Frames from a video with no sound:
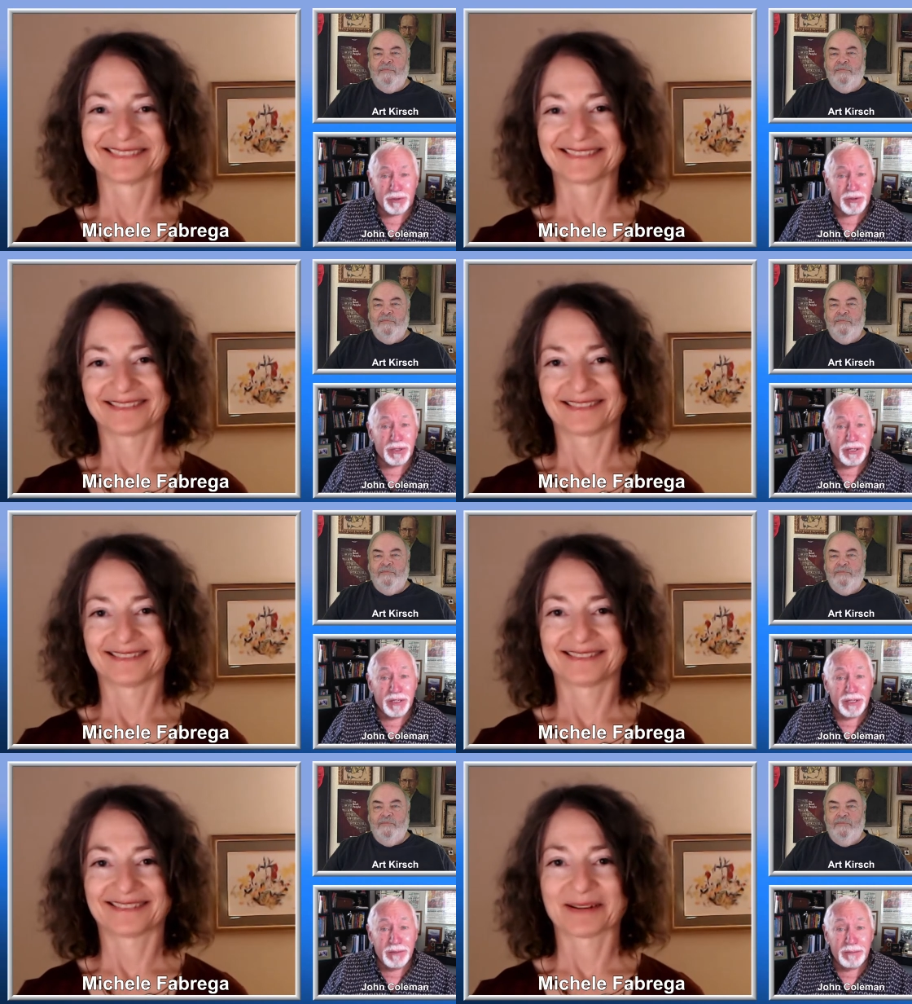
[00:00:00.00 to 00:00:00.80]
Speaker 1: coach,
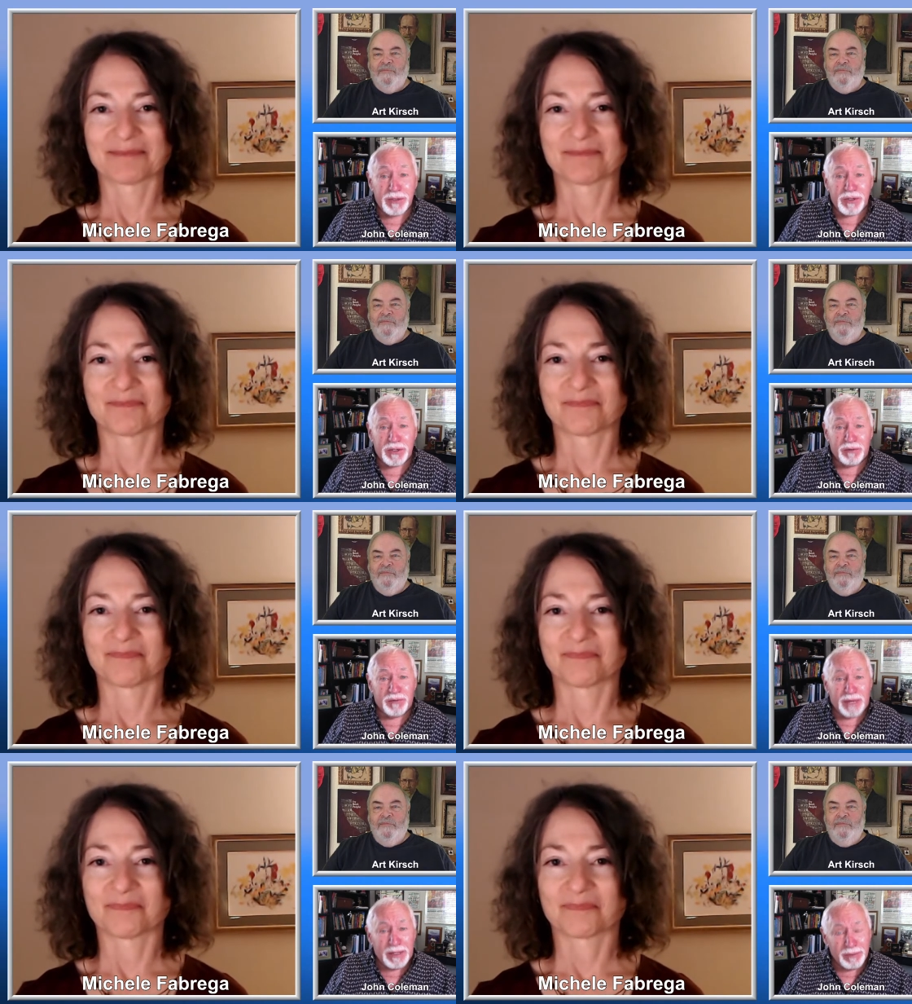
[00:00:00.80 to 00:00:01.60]

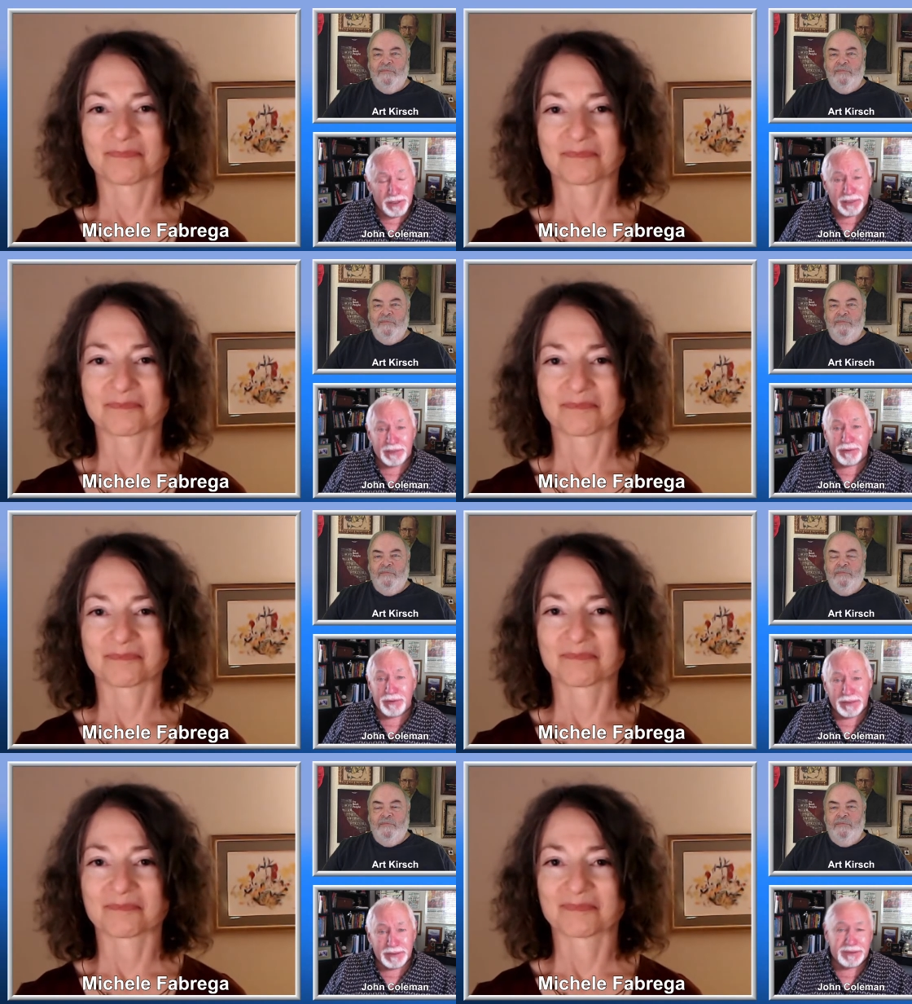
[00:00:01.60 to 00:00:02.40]
Michele
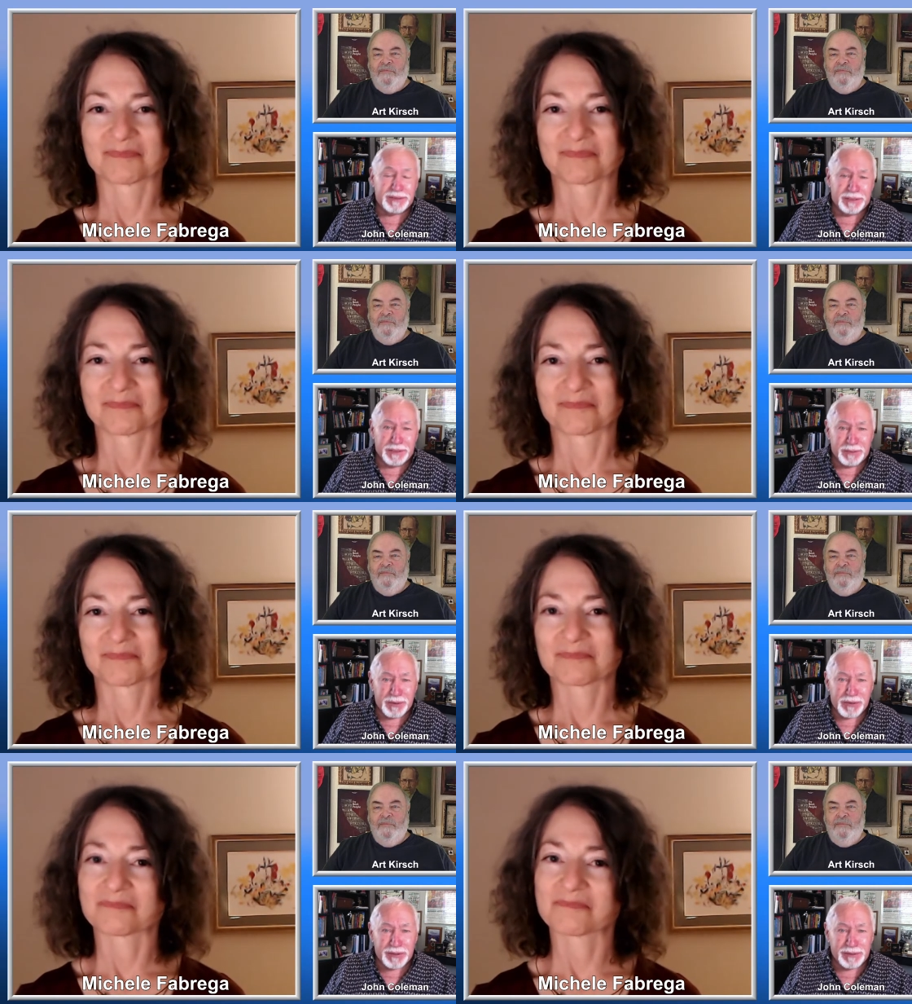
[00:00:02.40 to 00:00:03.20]
Fabrega. Great to see you
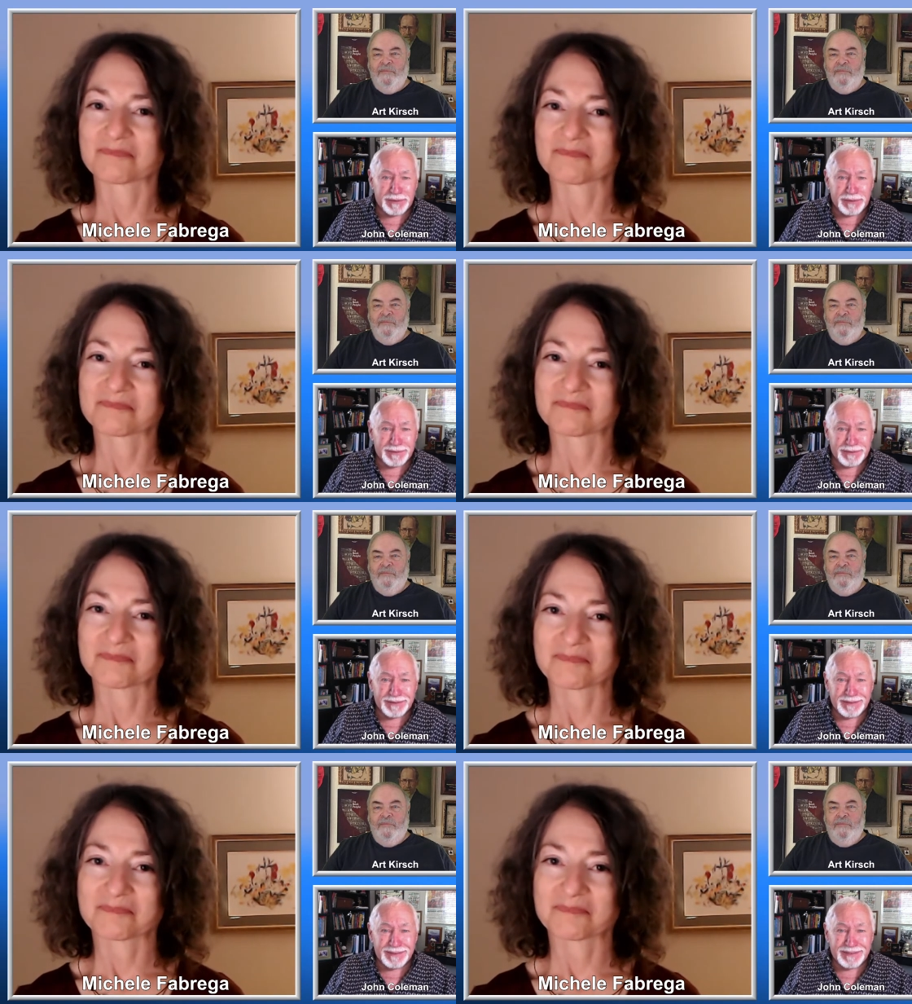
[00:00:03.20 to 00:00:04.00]
again, Michele.
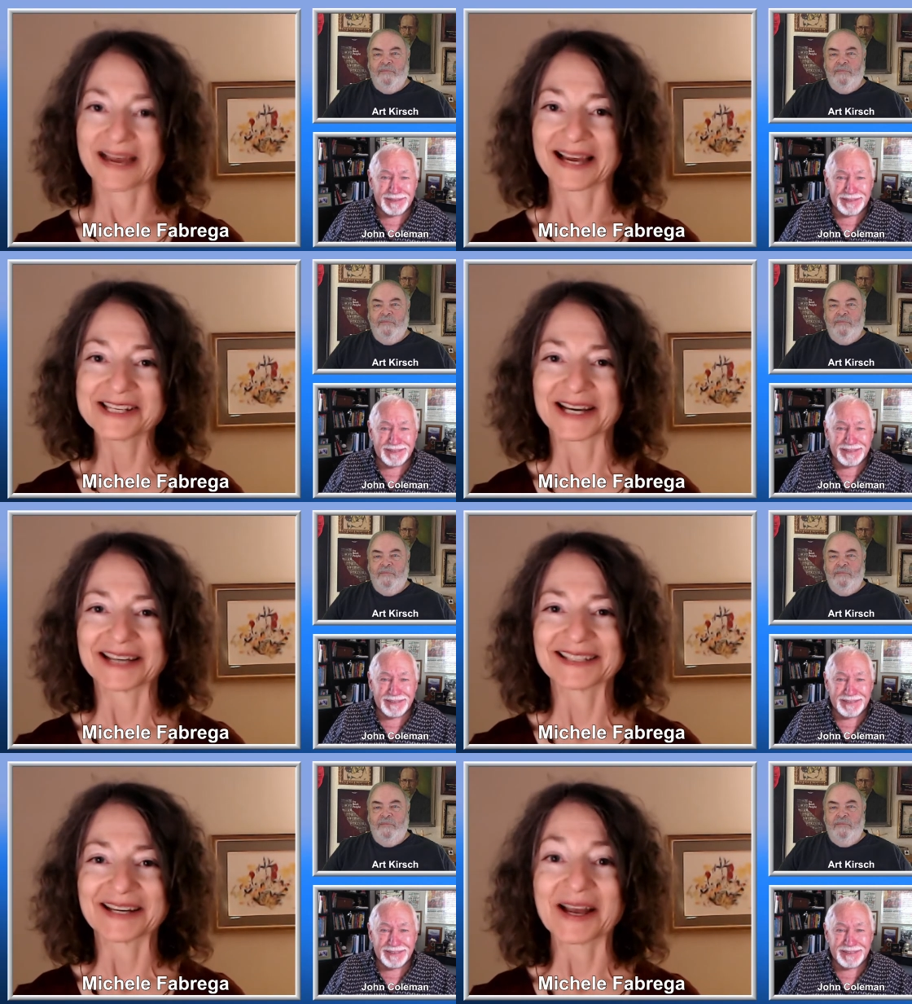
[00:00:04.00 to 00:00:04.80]
Speaker 2: Hi,
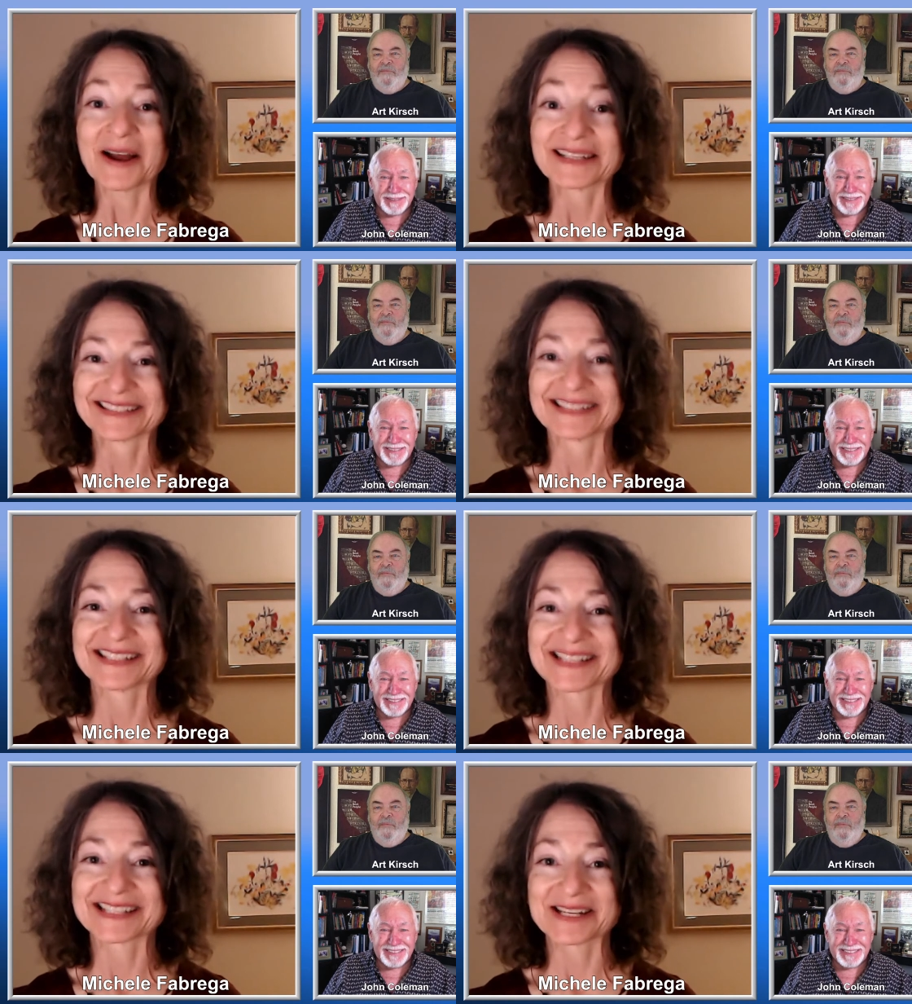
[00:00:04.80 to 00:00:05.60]
John. Hi, Art.
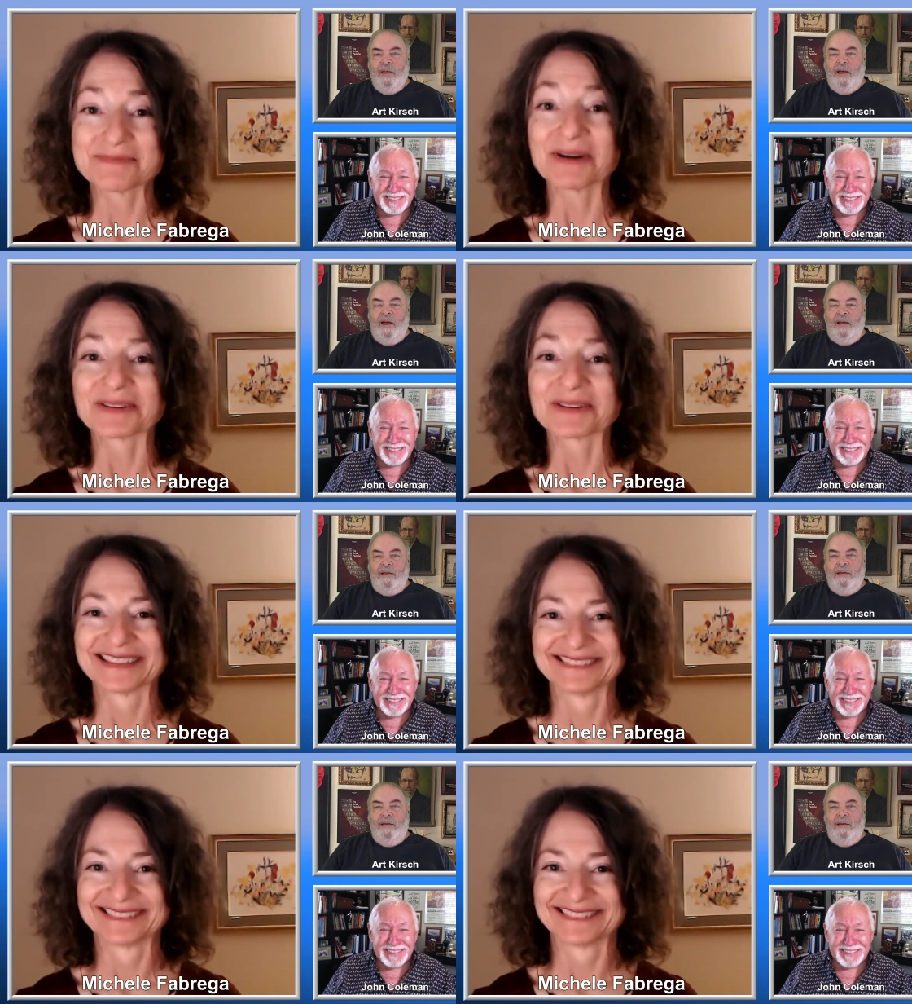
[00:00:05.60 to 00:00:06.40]
Good to see you
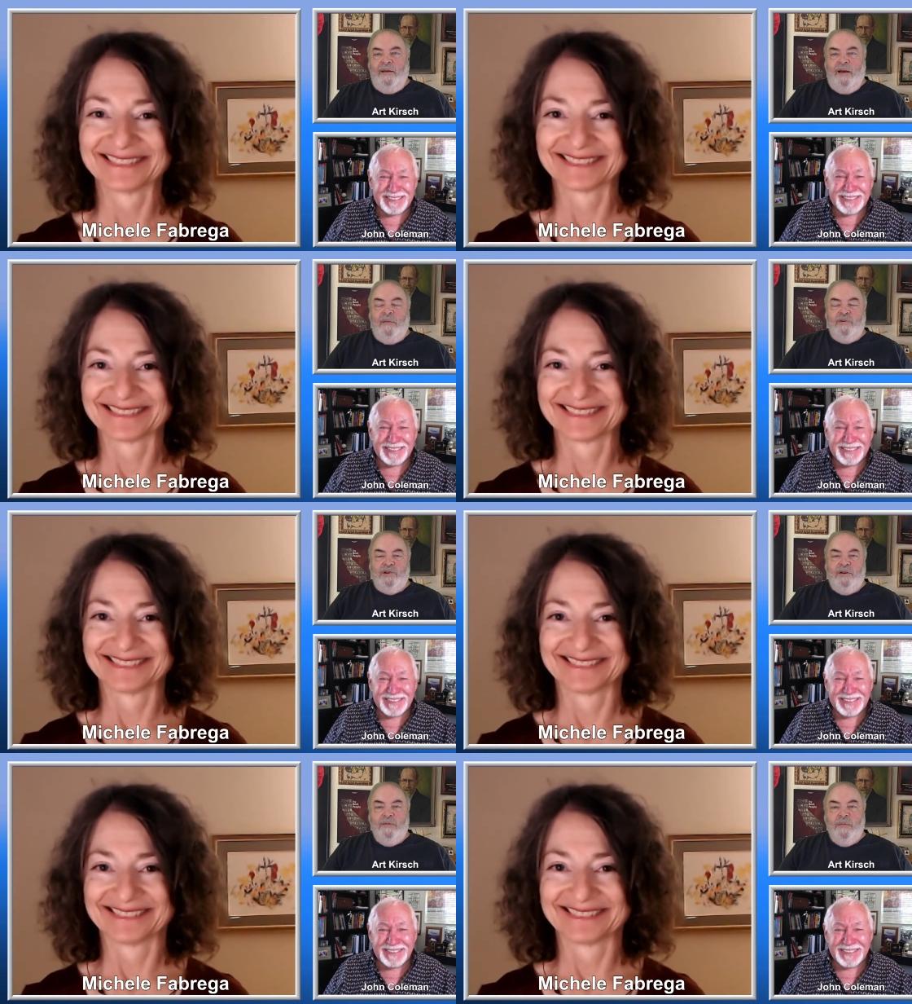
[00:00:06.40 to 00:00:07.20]
both.
Speaker 3: Hi,
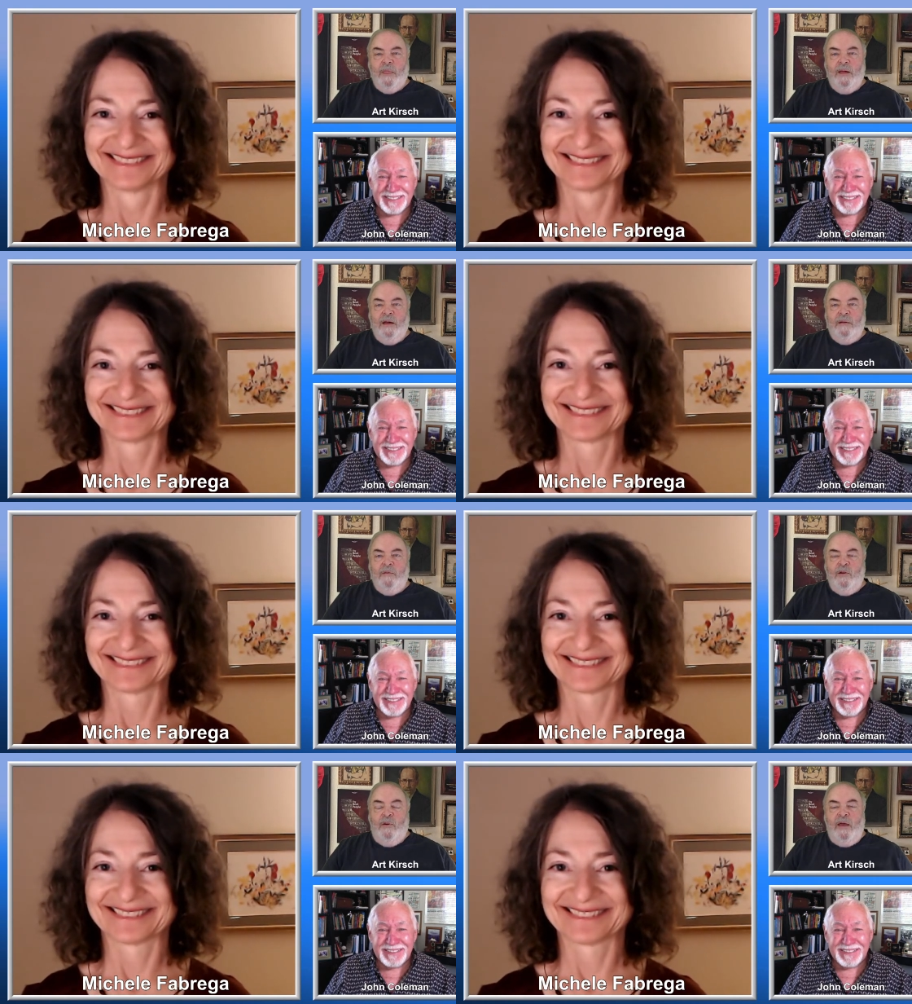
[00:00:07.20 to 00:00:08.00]
Michele. Uh,
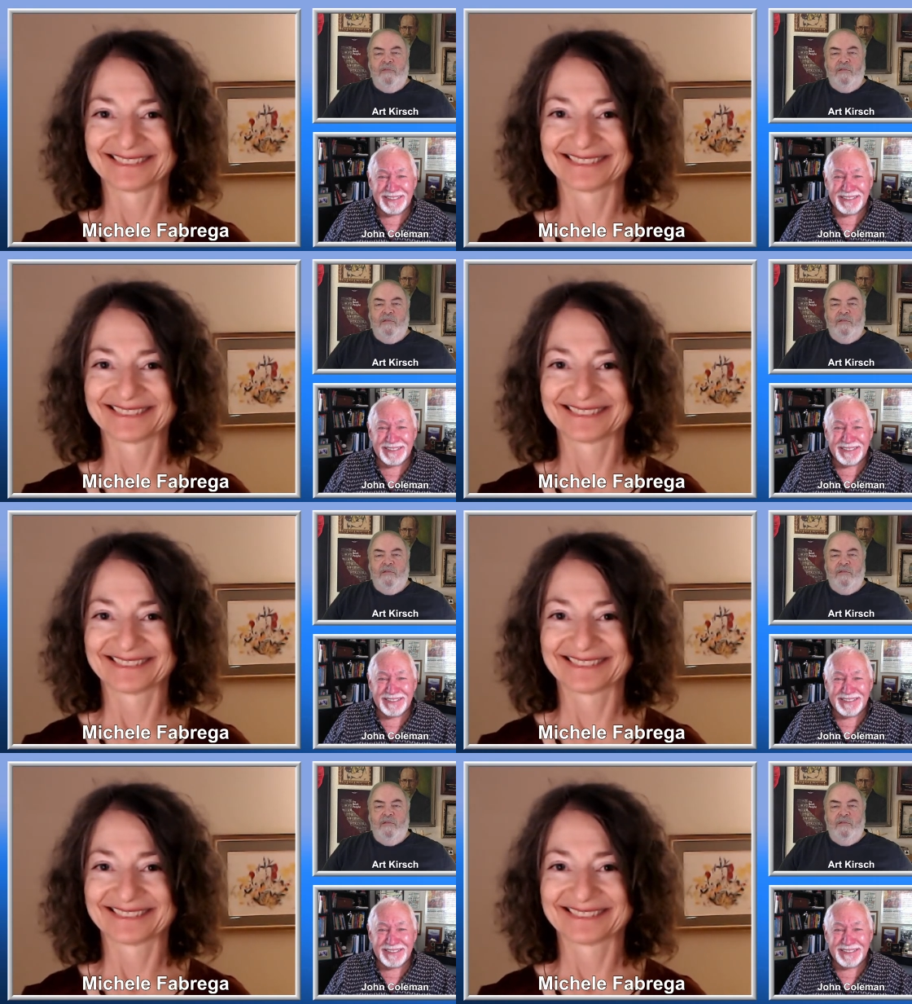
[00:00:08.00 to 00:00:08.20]
you know, I have